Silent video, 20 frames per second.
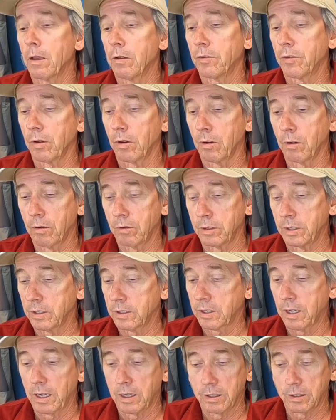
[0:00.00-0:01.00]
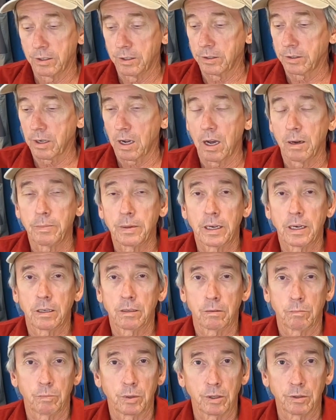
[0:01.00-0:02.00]
So we decided to just hop out
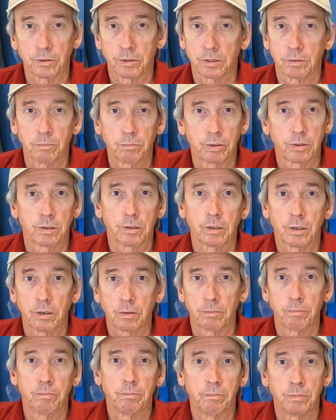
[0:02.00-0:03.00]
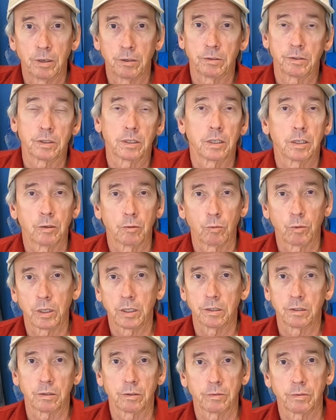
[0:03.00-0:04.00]
of the boats and pull our boats a little
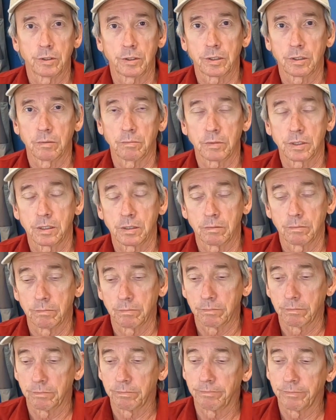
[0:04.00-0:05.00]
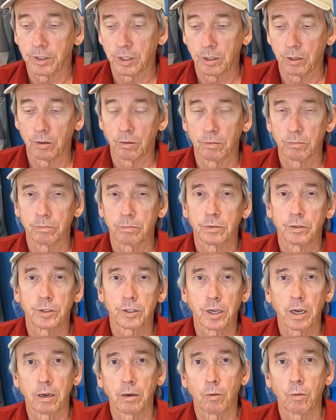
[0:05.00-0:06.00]
ways over some you know,
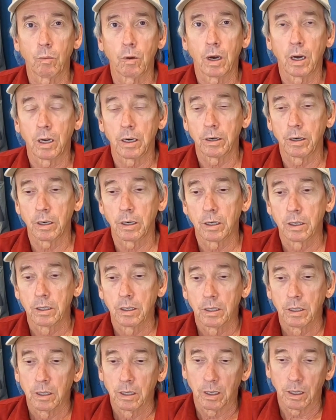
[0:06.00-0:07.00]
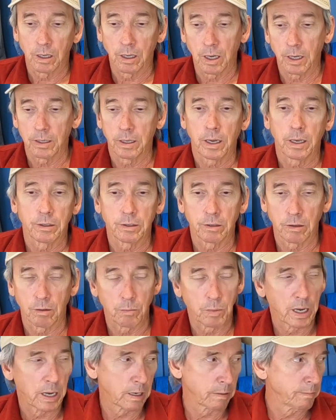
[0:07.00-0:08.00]
shallow water, and got down to the
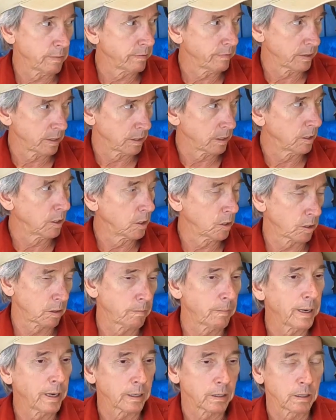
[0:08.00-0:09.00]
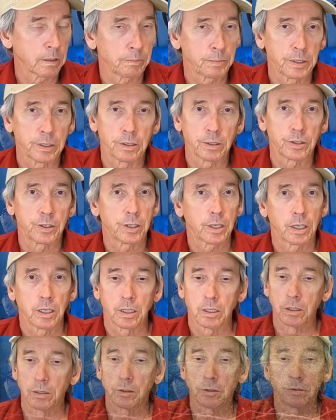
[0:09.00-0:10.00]
bottom of it and looked back up in the
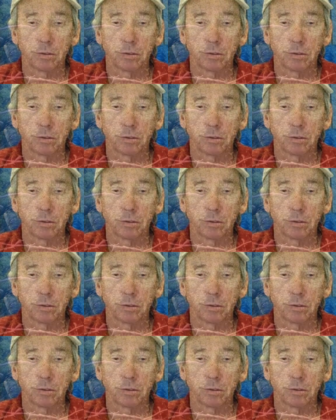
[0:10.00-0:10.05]
channel, and